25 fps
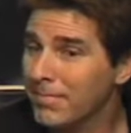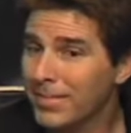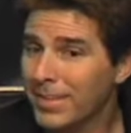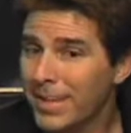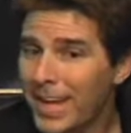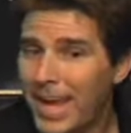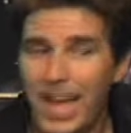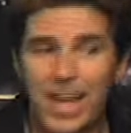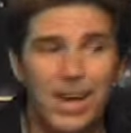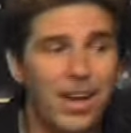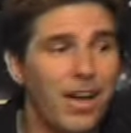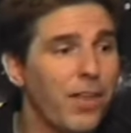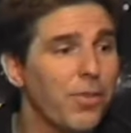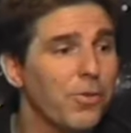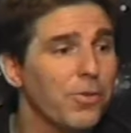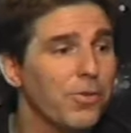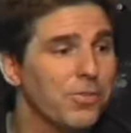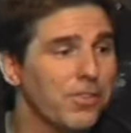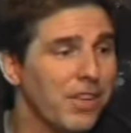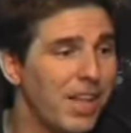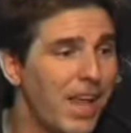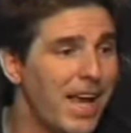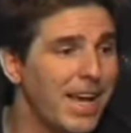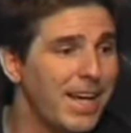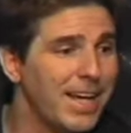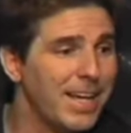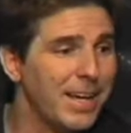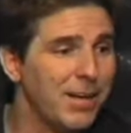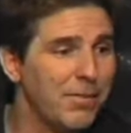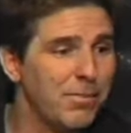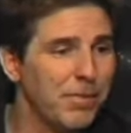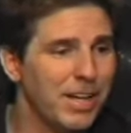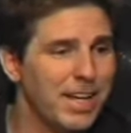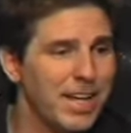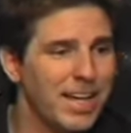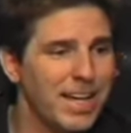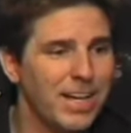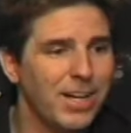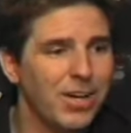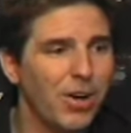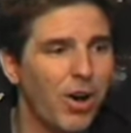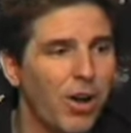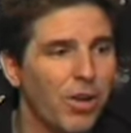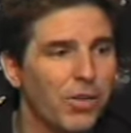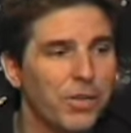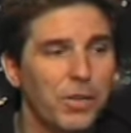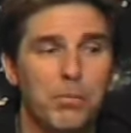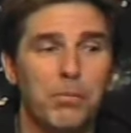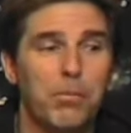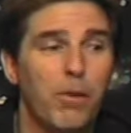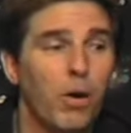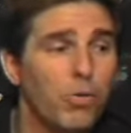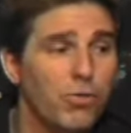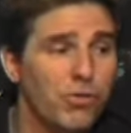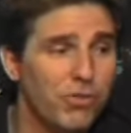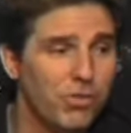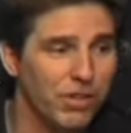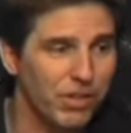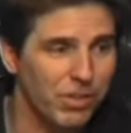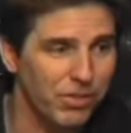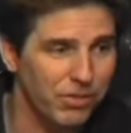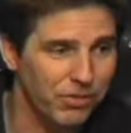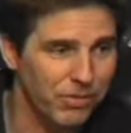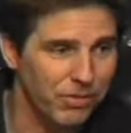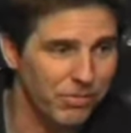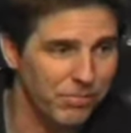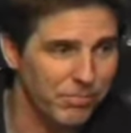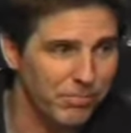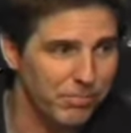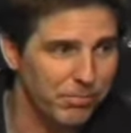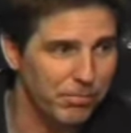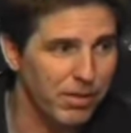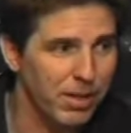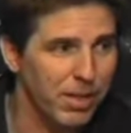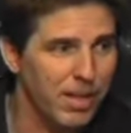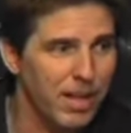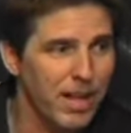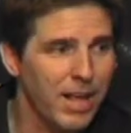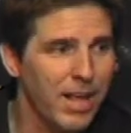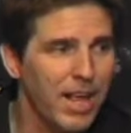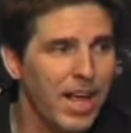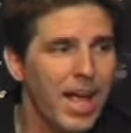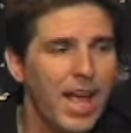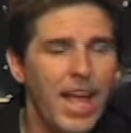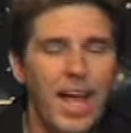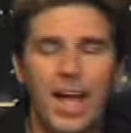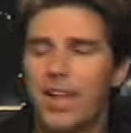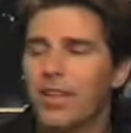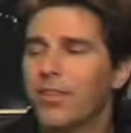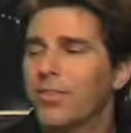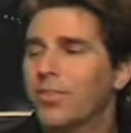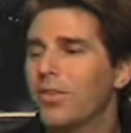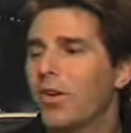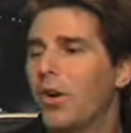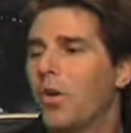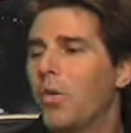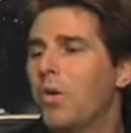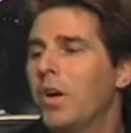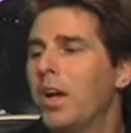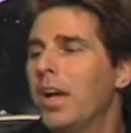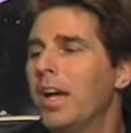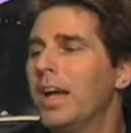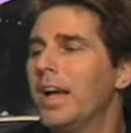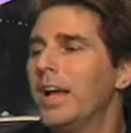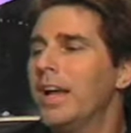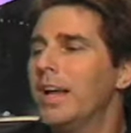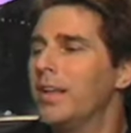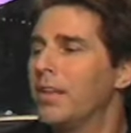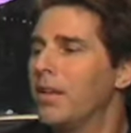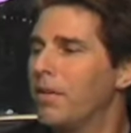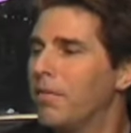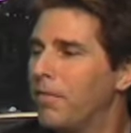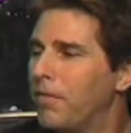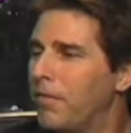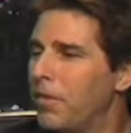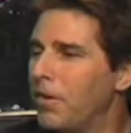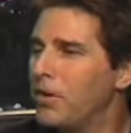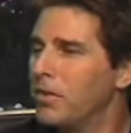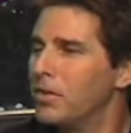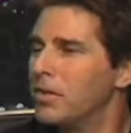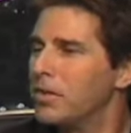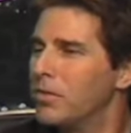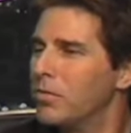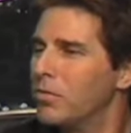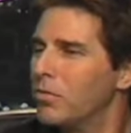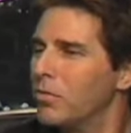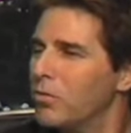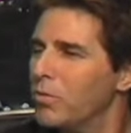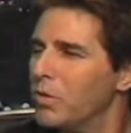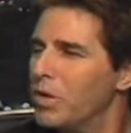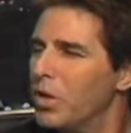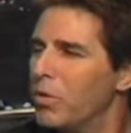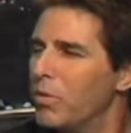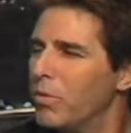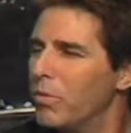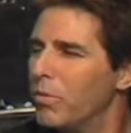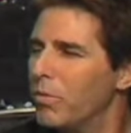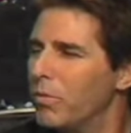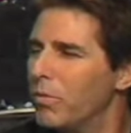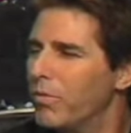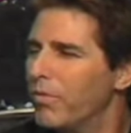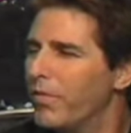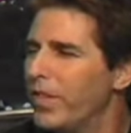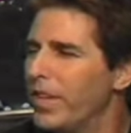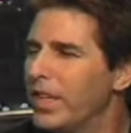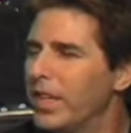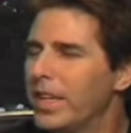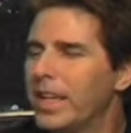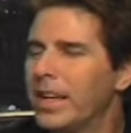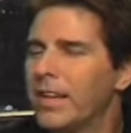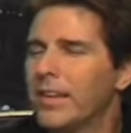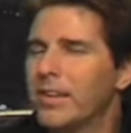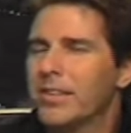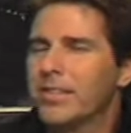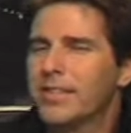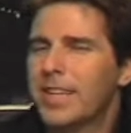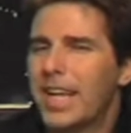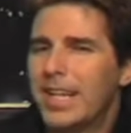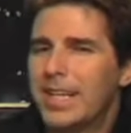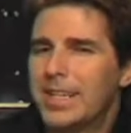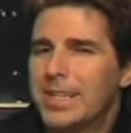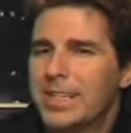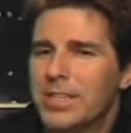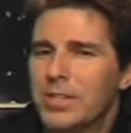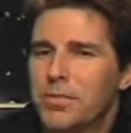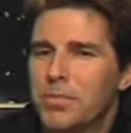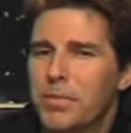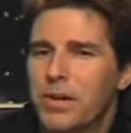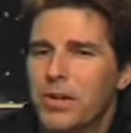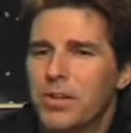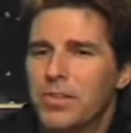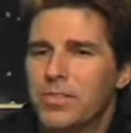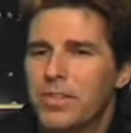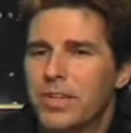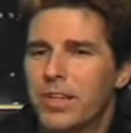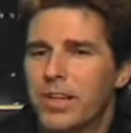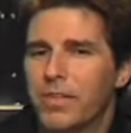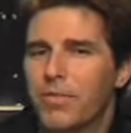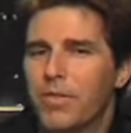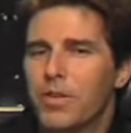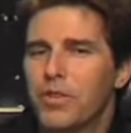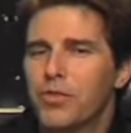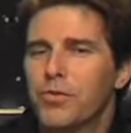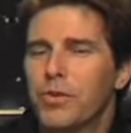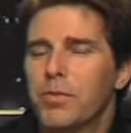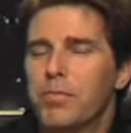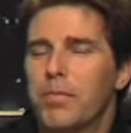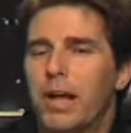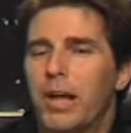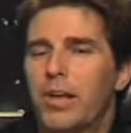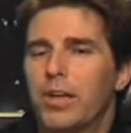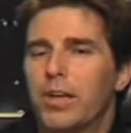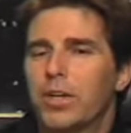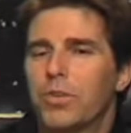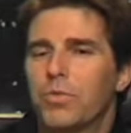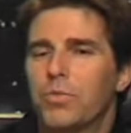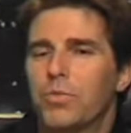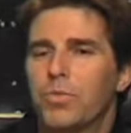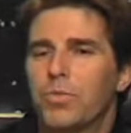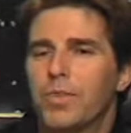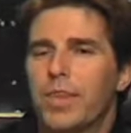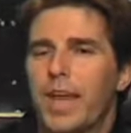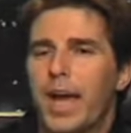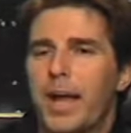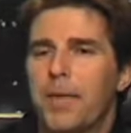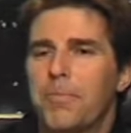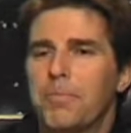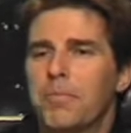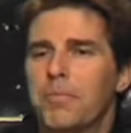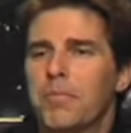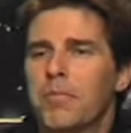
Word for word: and others like him that he called emotionals. And so the first you know, feeling in the silent conspiracy, the first rebellion was that,